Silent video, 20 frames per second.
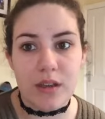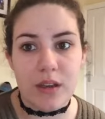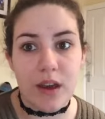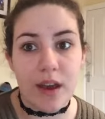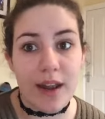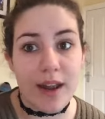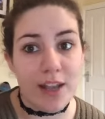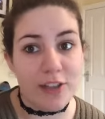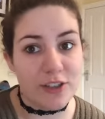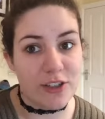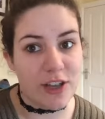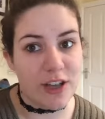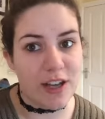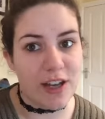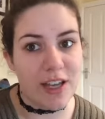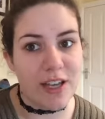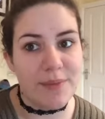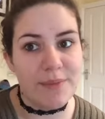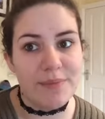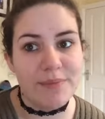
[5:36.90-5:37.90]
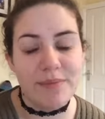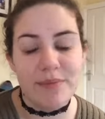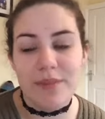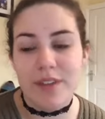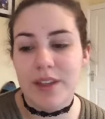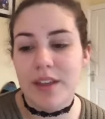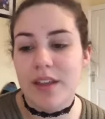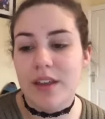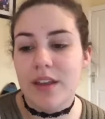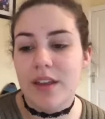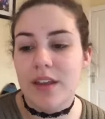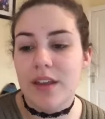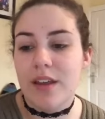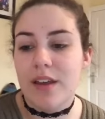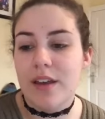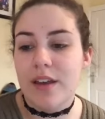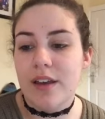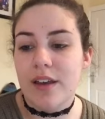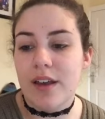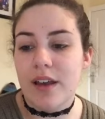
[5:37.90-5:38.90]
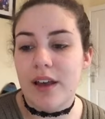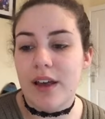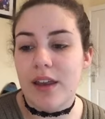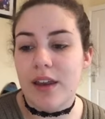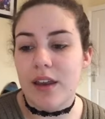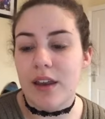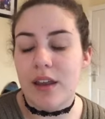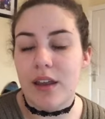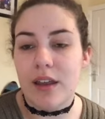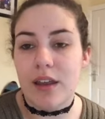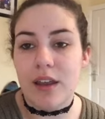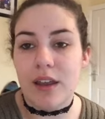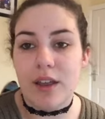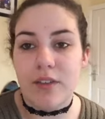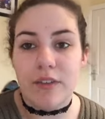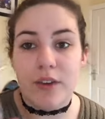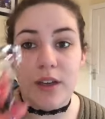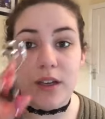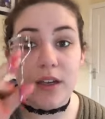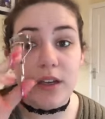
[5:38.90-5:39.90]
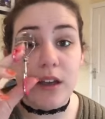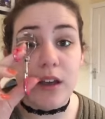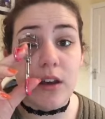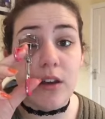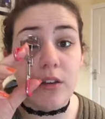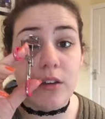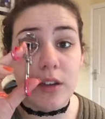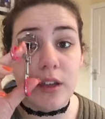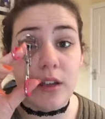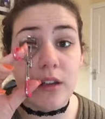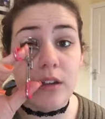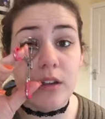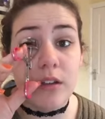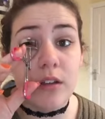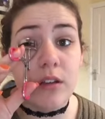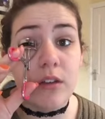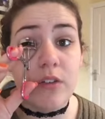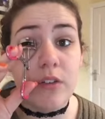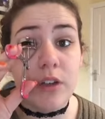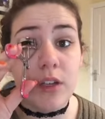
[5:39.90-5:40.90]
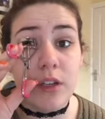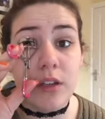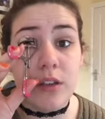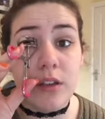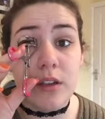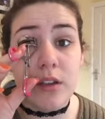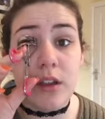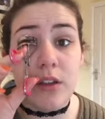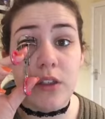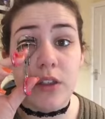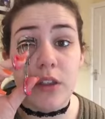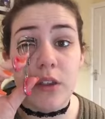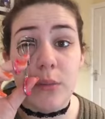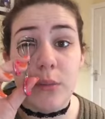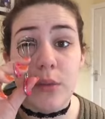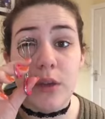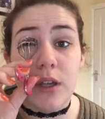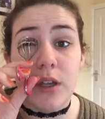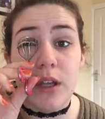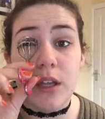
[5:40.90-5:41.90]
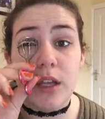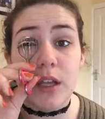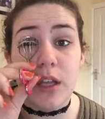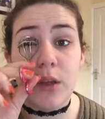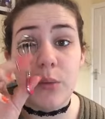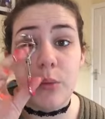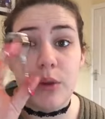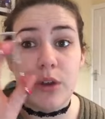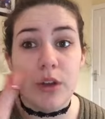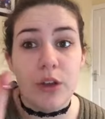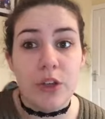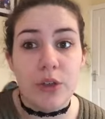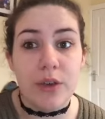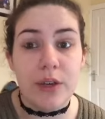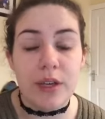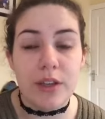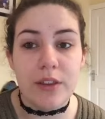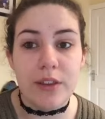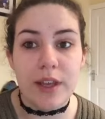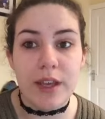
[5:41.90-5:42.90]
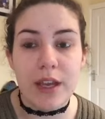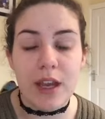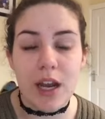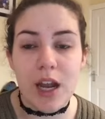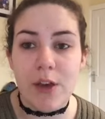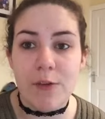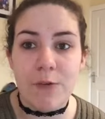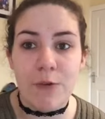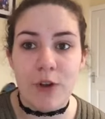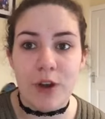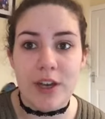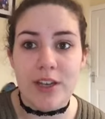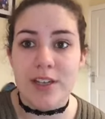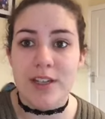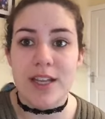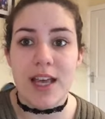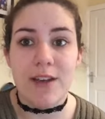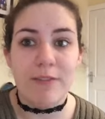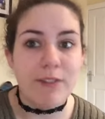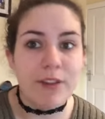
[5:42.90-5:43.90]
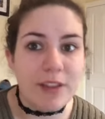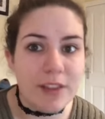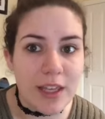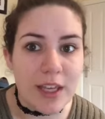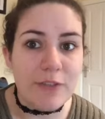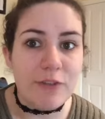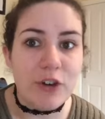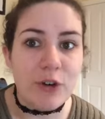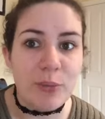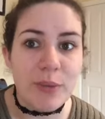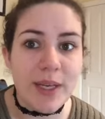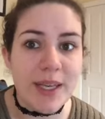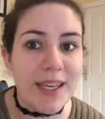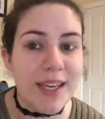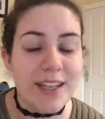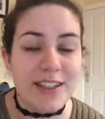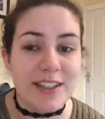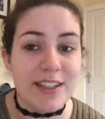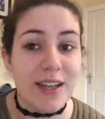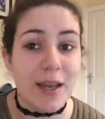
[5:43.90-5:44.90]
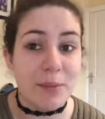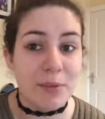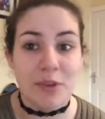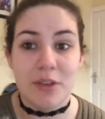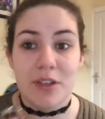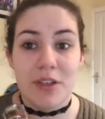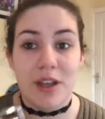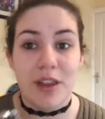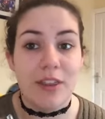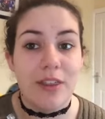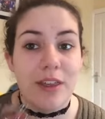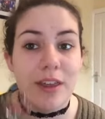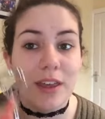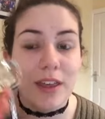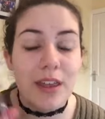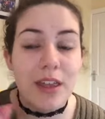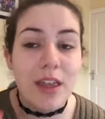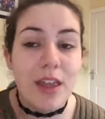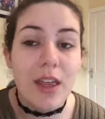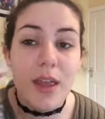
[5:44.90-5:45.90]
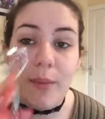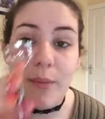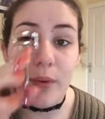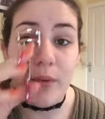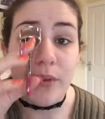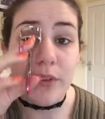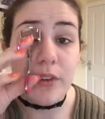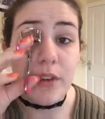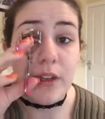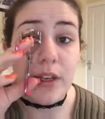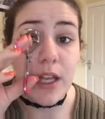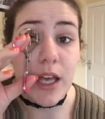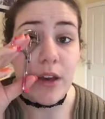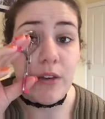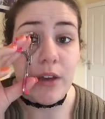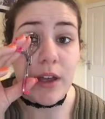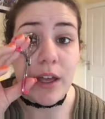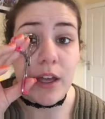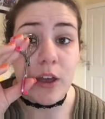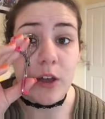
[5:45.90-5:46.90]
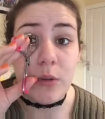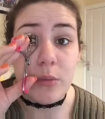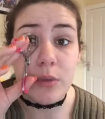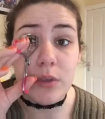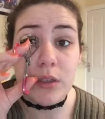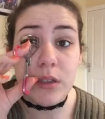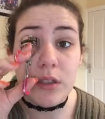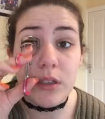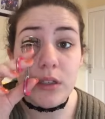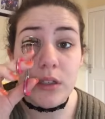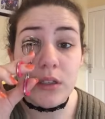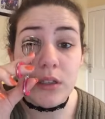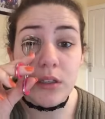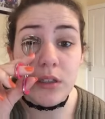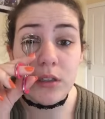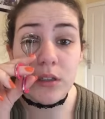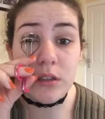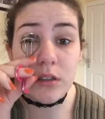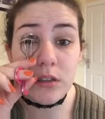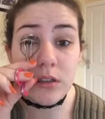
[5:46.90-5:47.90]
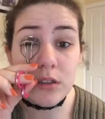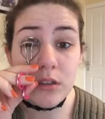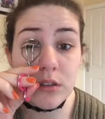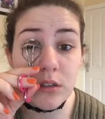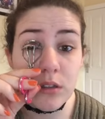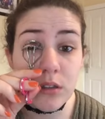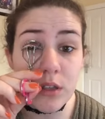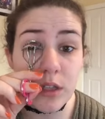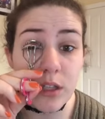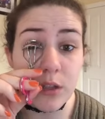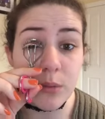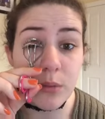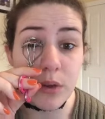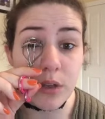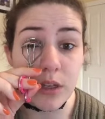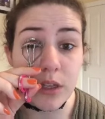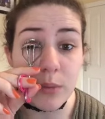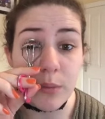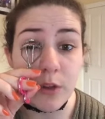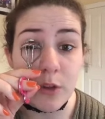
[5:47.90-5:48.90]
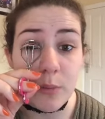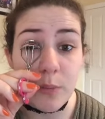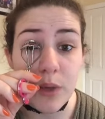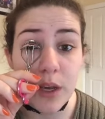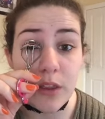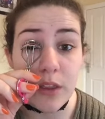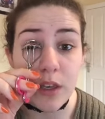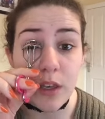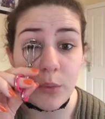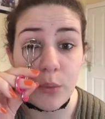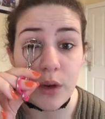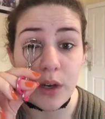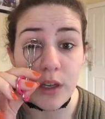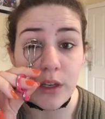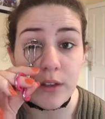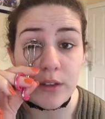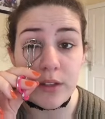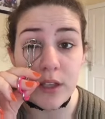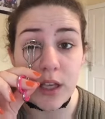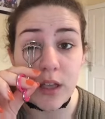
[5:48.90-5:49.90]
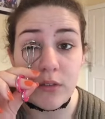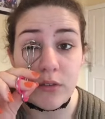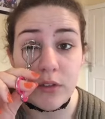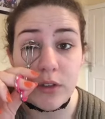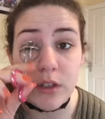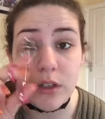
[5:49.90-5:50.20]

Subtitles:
eyelash curler, and if I curled them, it wouldn't do anything, and I thought it did everything for me. It did absolutely nothing. Obviously now it helps. This one is much better than the one I used to have.